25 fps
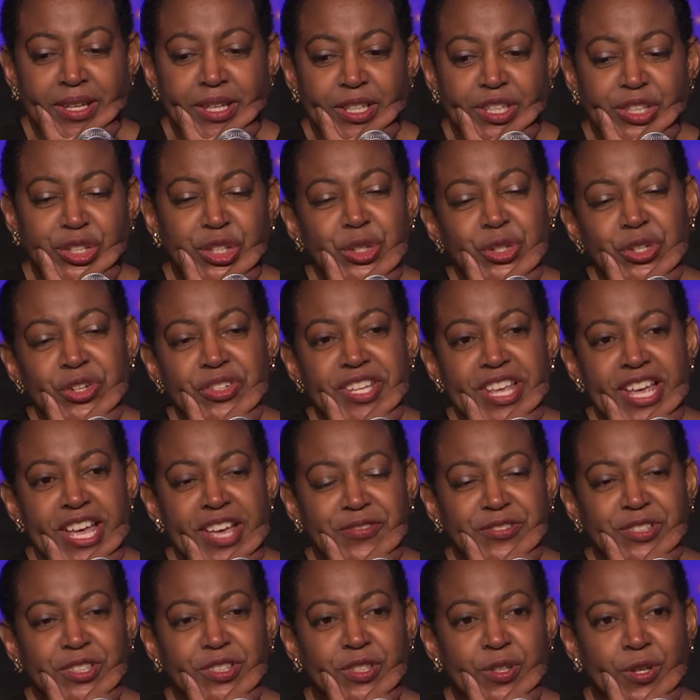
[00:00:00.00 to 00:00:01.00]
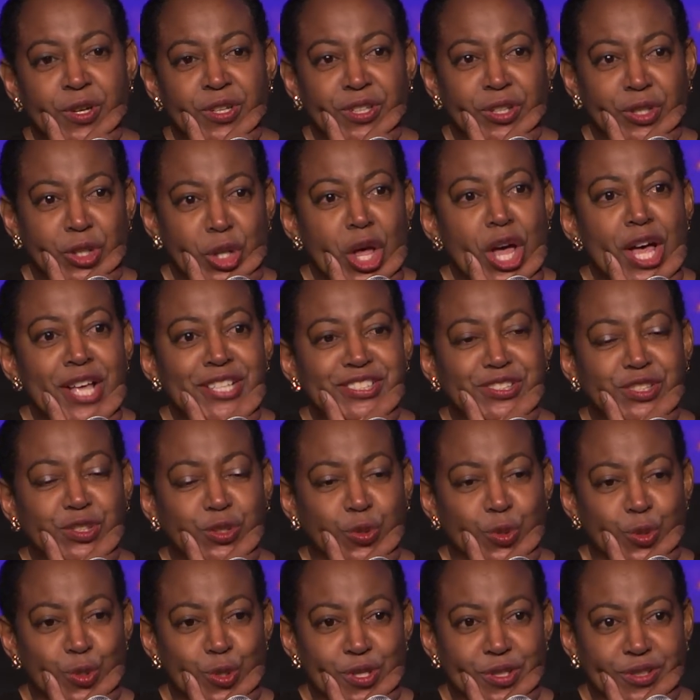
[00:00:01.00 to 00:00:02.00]
You don't have to go to law
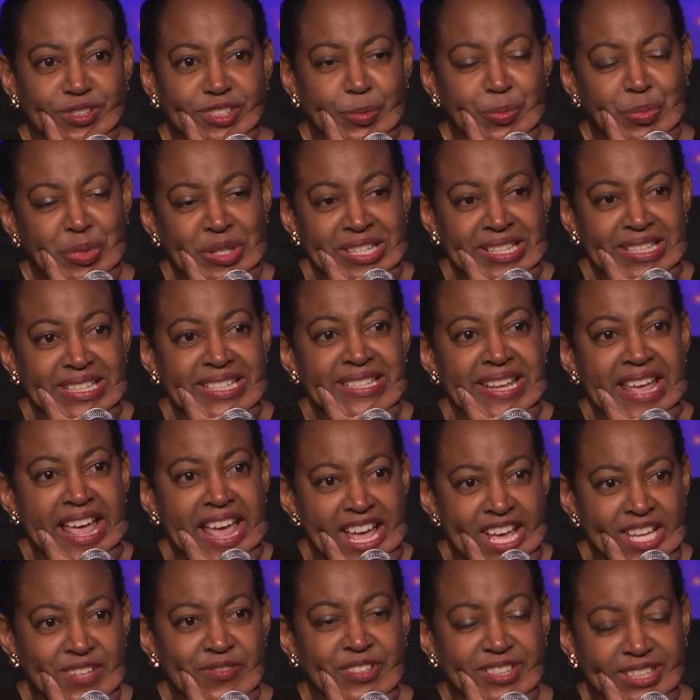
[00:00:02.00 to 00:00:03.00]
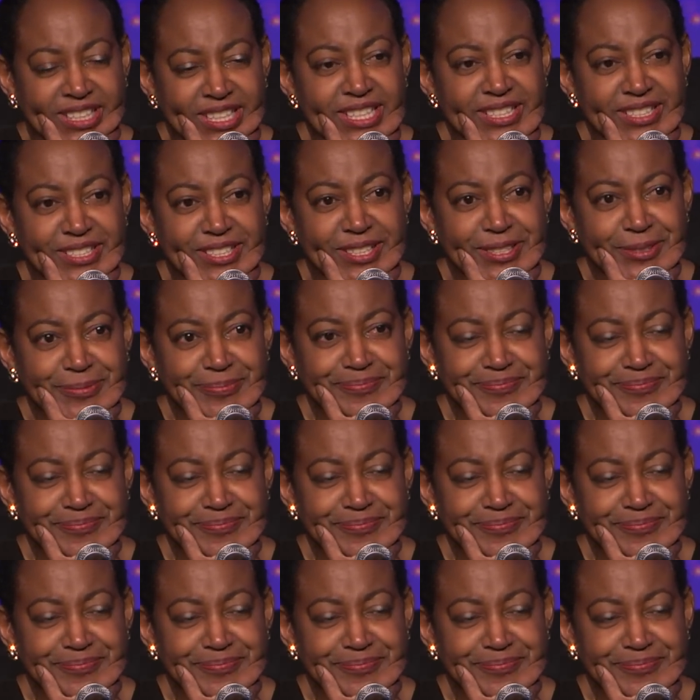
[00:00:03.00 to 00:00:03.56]
school to be an advocate.